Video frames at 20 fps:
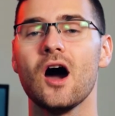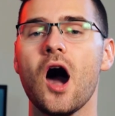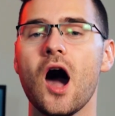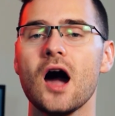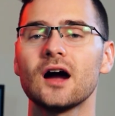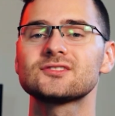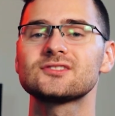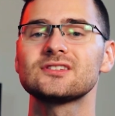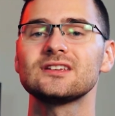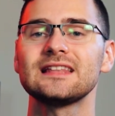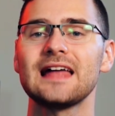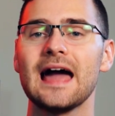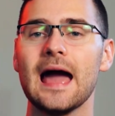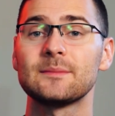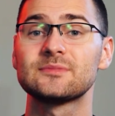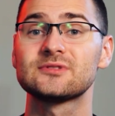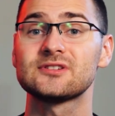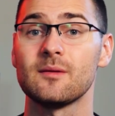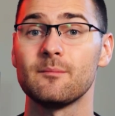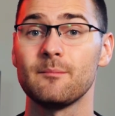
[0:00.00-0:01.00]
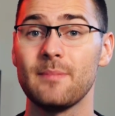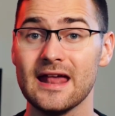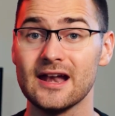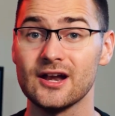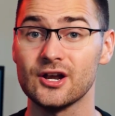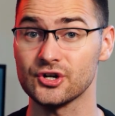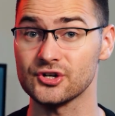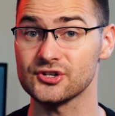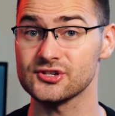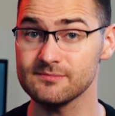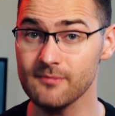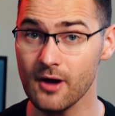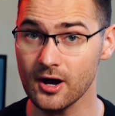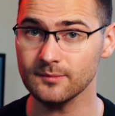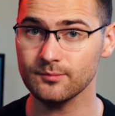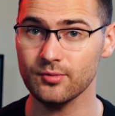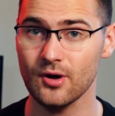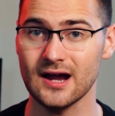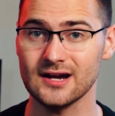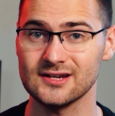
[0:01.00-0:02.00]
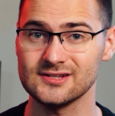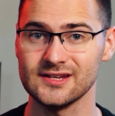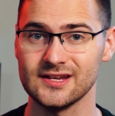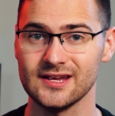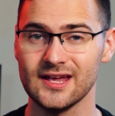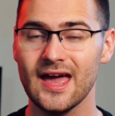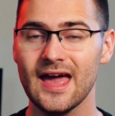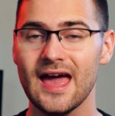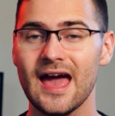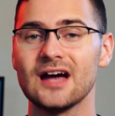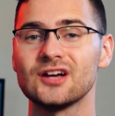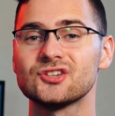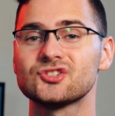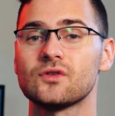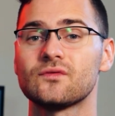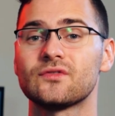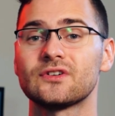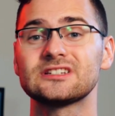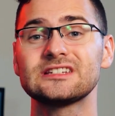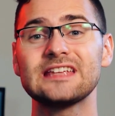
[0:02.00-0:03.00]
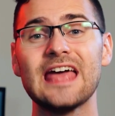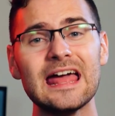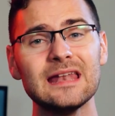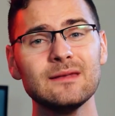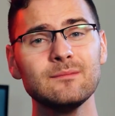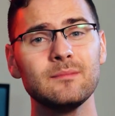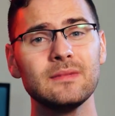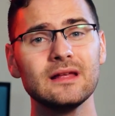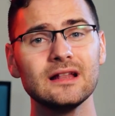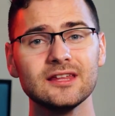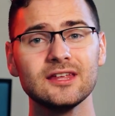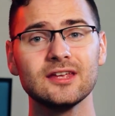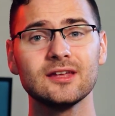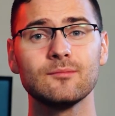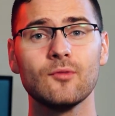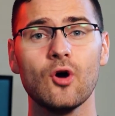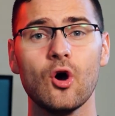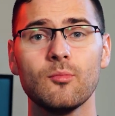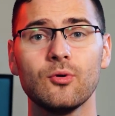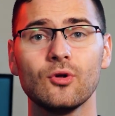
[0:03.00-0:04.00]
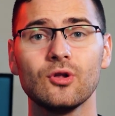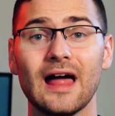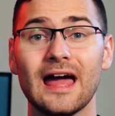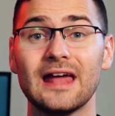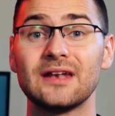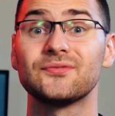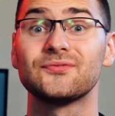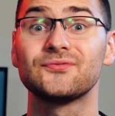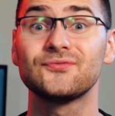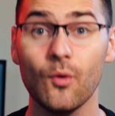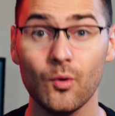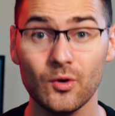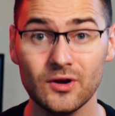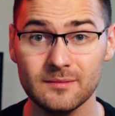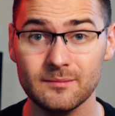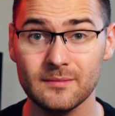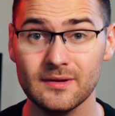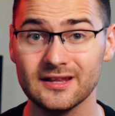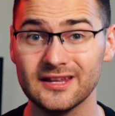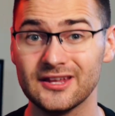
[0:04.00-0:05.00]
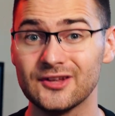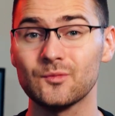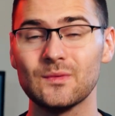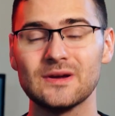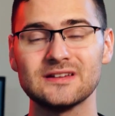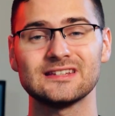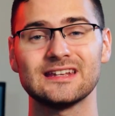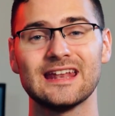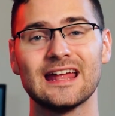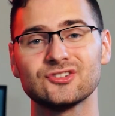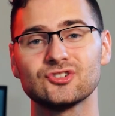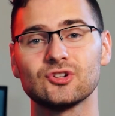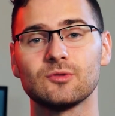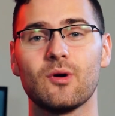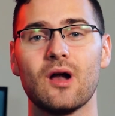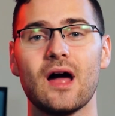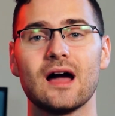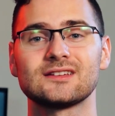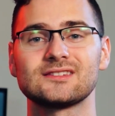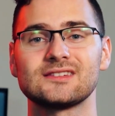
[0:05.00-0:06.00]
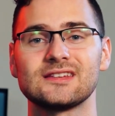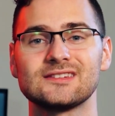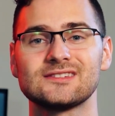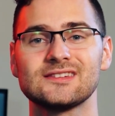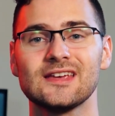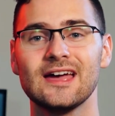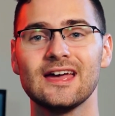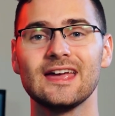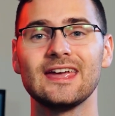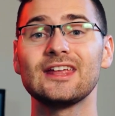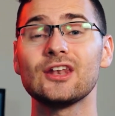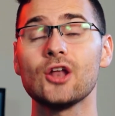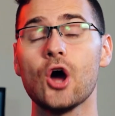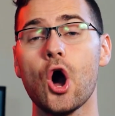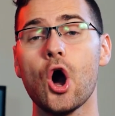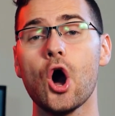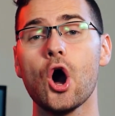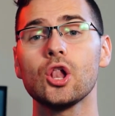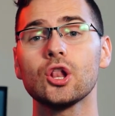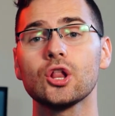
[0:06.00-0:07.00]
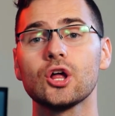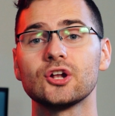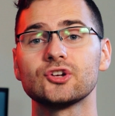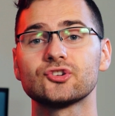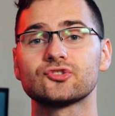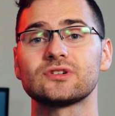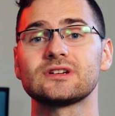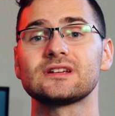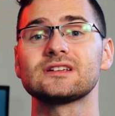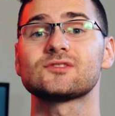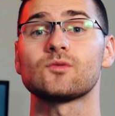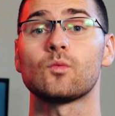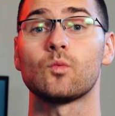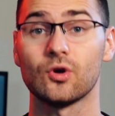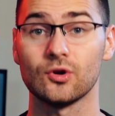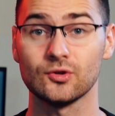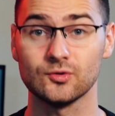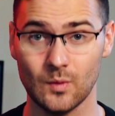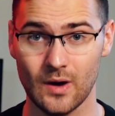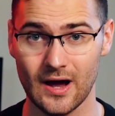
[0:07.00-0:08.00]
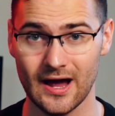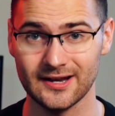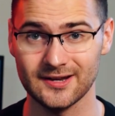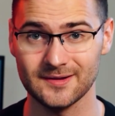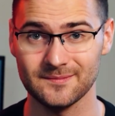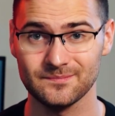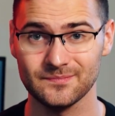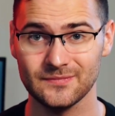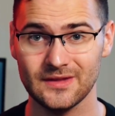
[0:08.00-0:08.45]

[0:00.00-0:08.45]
Oxylabs' competitor SmartProxy has over 10 million mobile and 40 million residential proxies in all countries worldwide.